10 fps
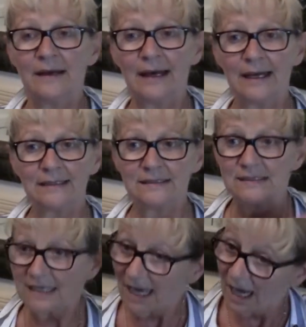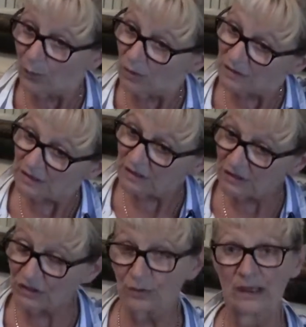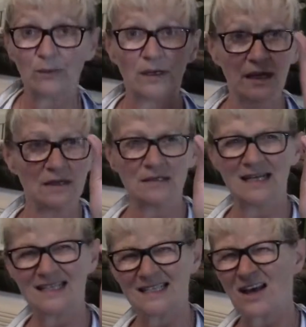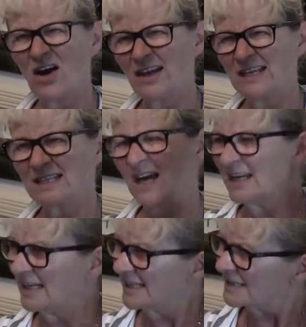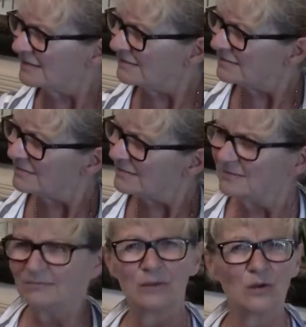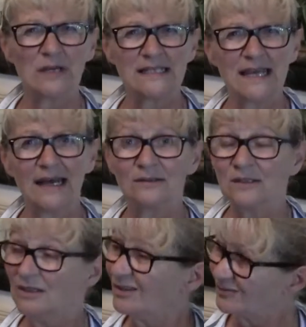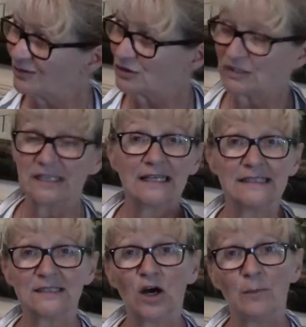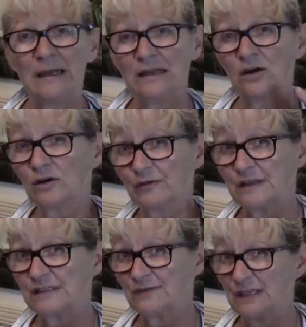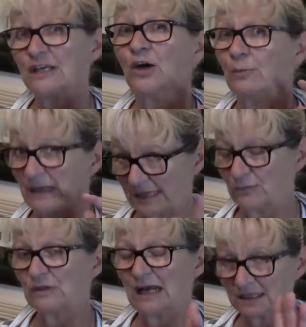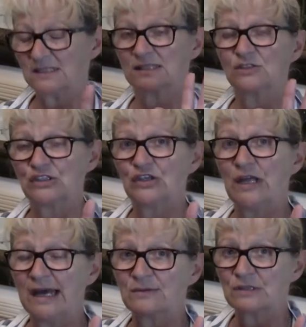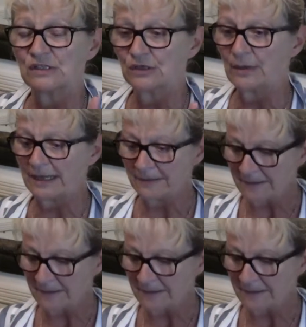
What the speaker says: And I wanted to do it when I only had a tiny, tiny little ponytail. Unfortunately, it's got a bit longer for this video, but I can still show you how to do it.